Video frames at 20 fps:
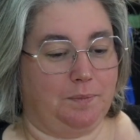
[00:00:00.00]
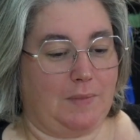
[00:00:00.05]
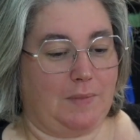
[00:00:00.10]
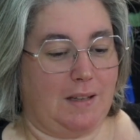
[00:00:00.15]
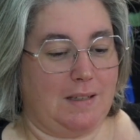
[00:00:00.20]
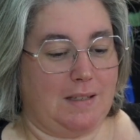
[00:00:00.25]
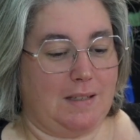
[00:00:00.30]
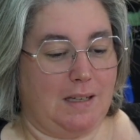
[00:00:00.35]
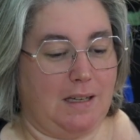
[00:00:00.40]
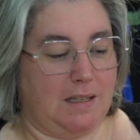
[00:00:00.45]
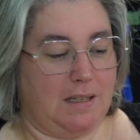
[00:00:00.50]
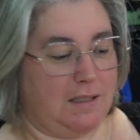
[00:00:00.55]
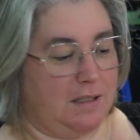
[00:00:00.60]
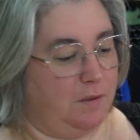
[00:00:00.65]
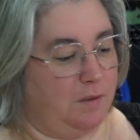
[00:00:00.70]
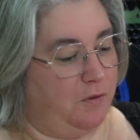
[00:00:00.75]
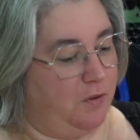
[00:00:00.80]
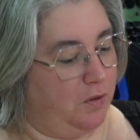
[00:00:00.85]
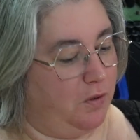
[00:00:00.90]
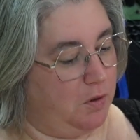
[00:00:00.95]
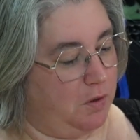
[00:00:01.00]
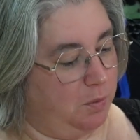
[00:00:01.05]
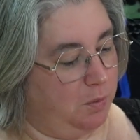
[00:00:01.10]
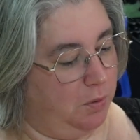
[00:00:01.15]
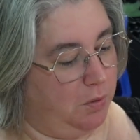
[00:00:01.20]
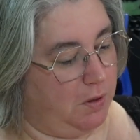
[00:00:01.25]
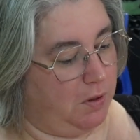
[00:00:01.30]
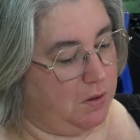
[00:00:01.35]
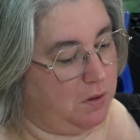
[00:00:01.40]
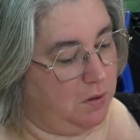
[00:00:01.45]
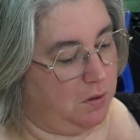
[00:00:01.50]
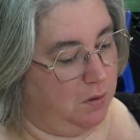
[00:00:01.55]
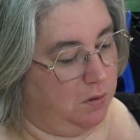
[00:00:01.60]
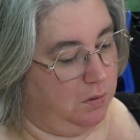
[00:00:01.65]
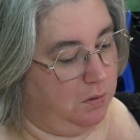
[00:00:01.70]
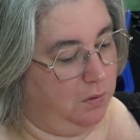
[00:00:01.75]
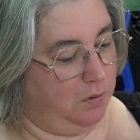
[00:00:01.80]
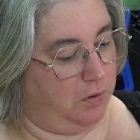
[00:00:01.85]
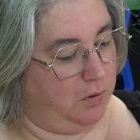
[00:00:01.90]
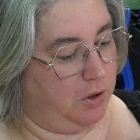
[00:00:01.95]
So yes, the first book is
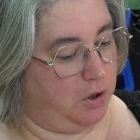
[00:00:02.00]
called The